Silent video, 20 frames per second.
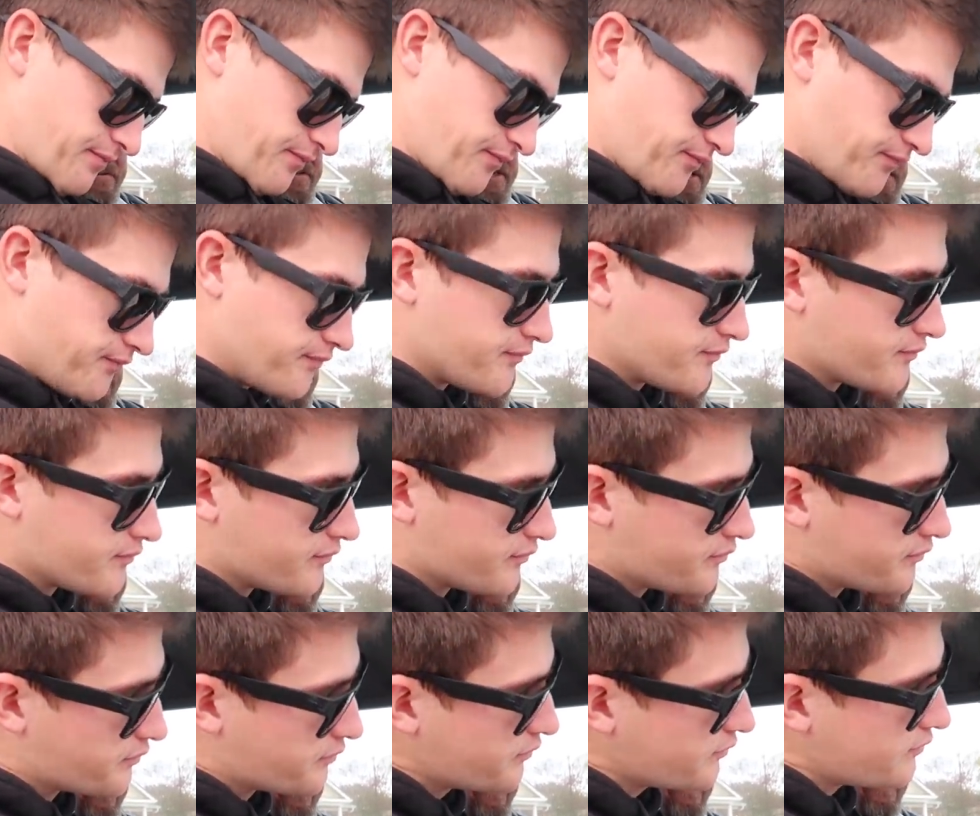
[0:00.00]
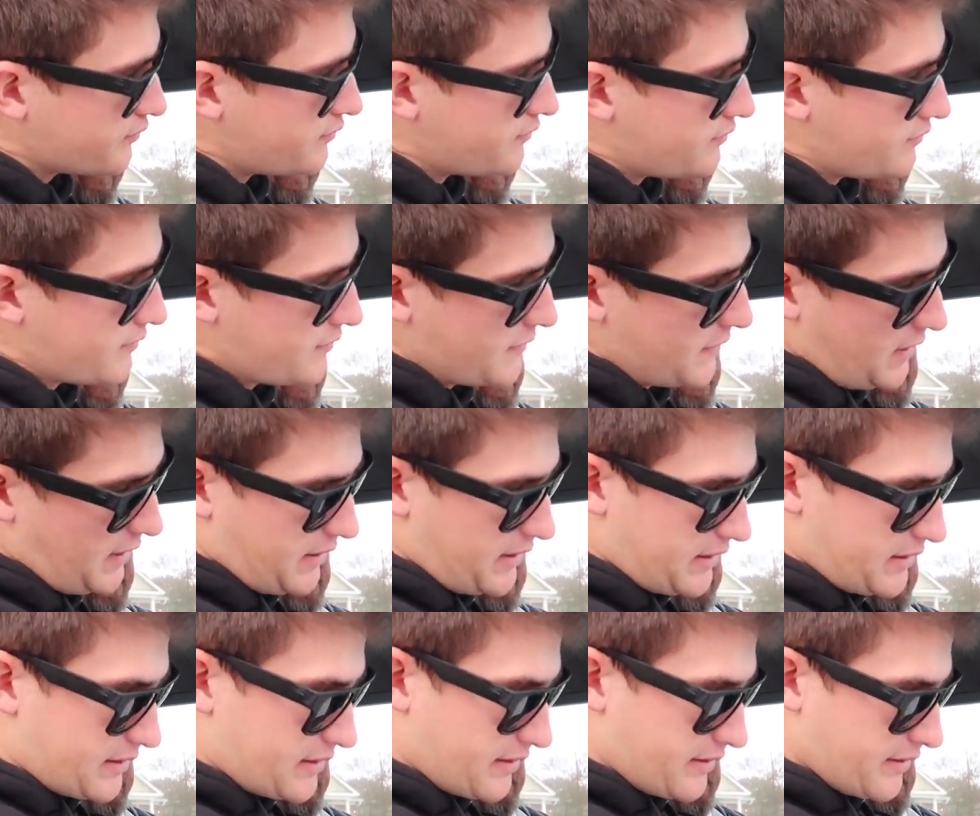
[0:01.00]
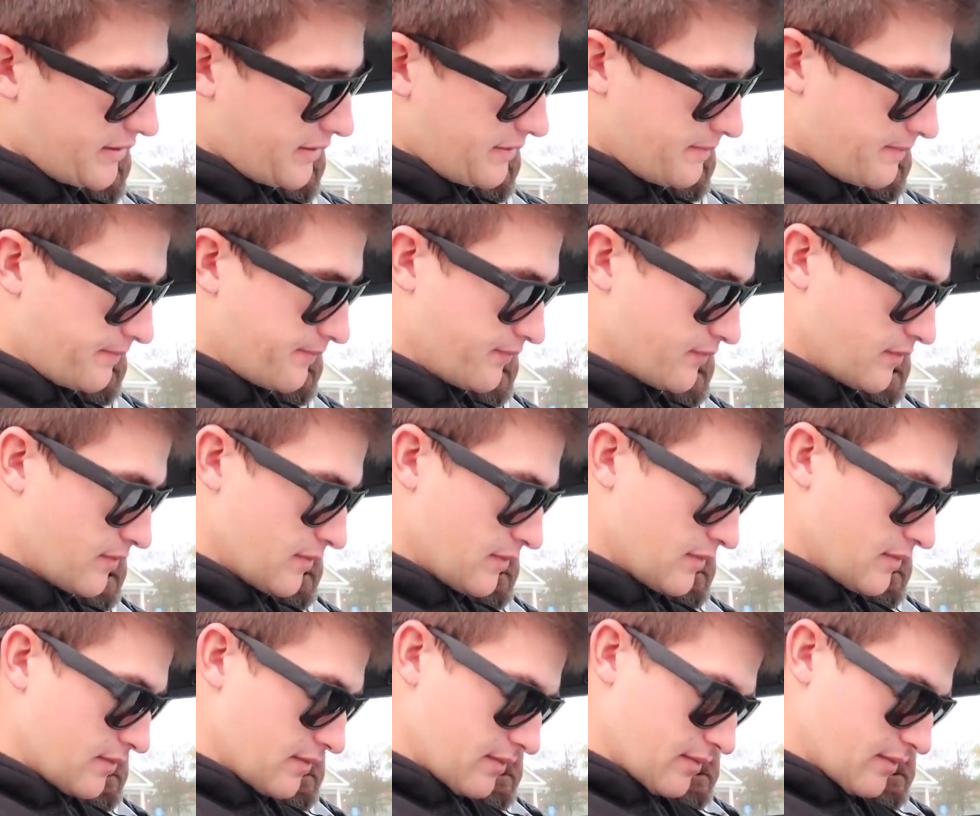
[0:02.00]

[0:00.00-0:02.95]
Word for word: of those. Signed the bill of sale.